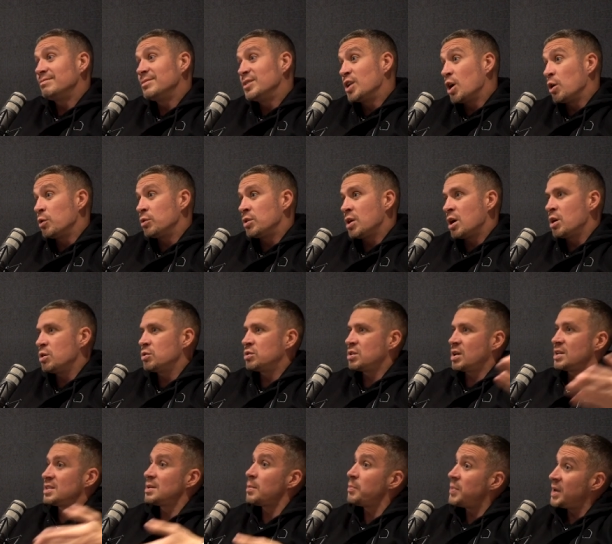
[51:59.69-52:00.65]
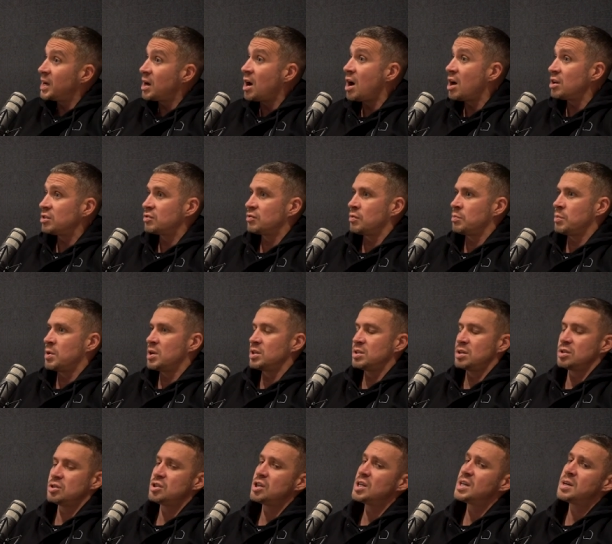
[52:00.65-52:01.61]
Don't know. So it's a big ask from her.
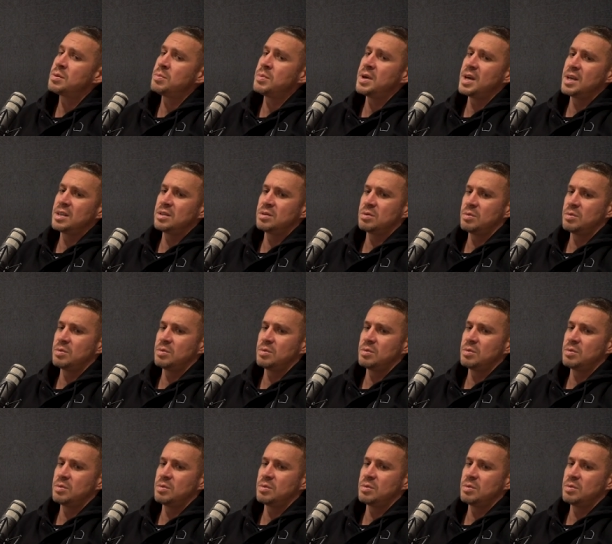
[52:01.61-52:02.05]
So she committed